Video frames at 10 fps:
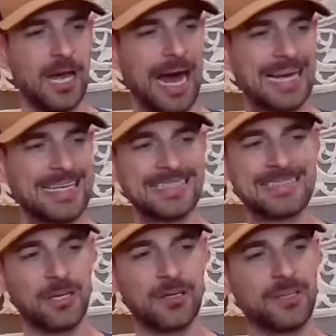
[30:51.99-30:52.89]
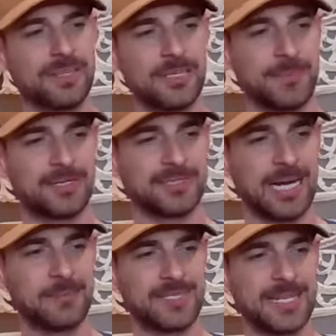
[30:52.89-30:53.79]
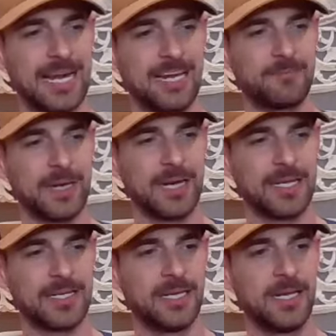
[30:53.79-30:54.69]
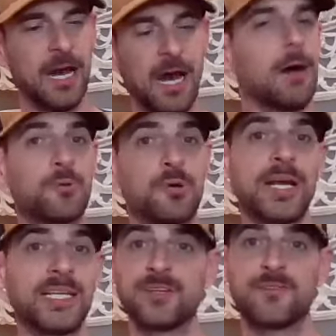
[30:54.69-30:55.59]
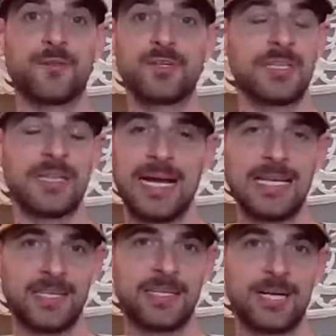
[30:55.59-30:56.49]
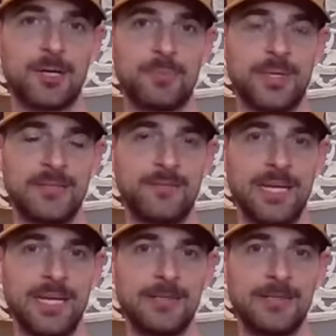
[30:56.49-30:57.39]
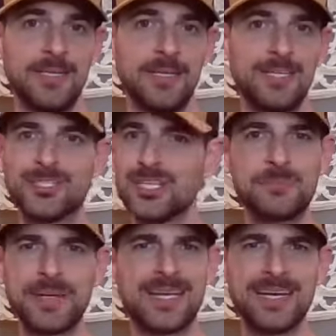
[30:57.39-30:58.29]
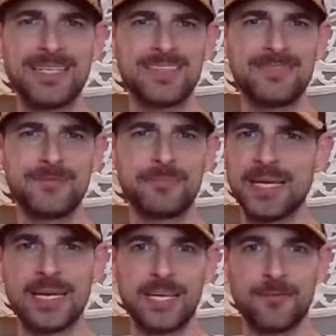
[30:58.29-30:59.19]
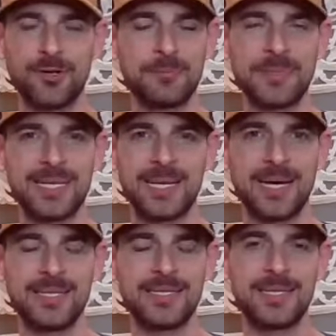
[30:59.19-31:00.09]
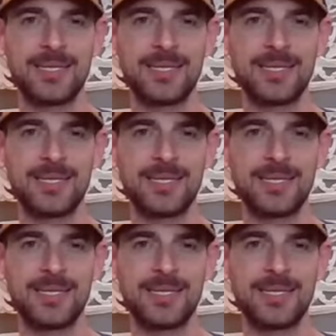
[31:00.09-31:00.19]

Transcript: I can't tell you the amount of times that I have been upgraded to first class on an airplane flight just because of being a giver and being kind.